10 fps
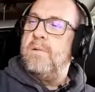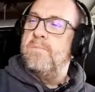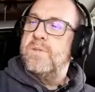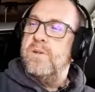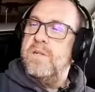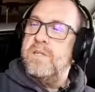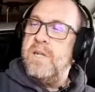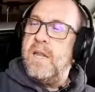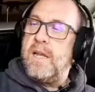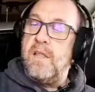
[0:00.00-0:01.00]
So it's just not
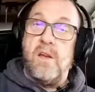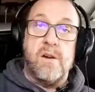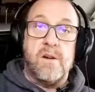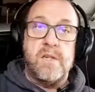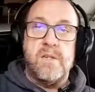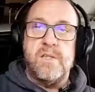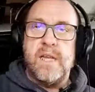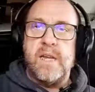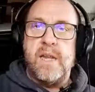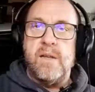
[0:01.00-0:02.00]
like a lager. So it's like
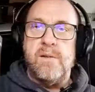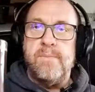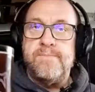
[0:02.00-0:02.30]
an ale.